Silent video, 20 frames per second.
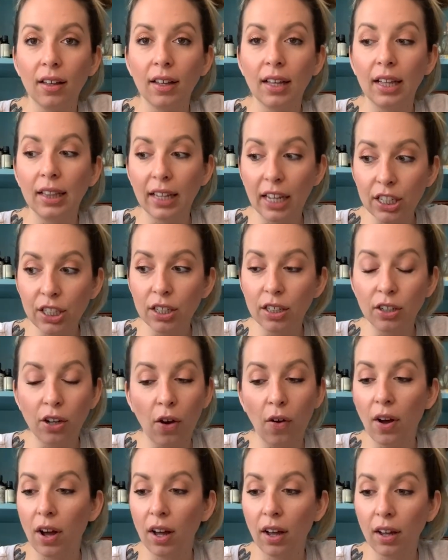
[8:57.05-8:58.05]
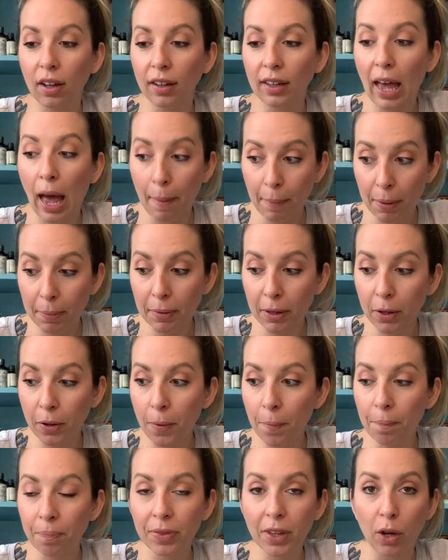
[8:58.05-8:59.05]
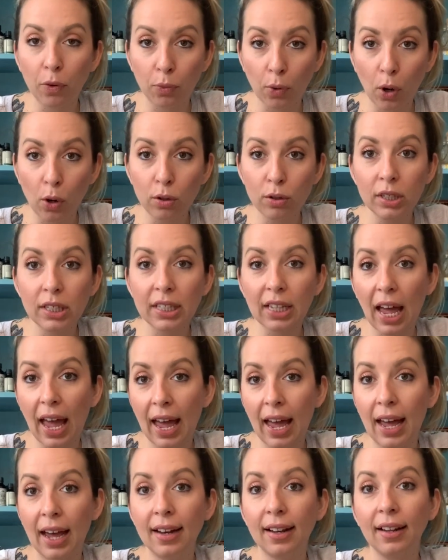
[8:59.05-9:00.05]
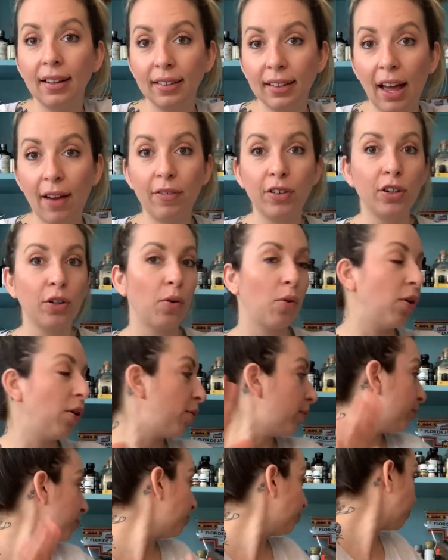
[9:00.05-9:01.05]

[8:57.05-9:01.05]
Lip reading: chamomile, a rose, and a lavender oil.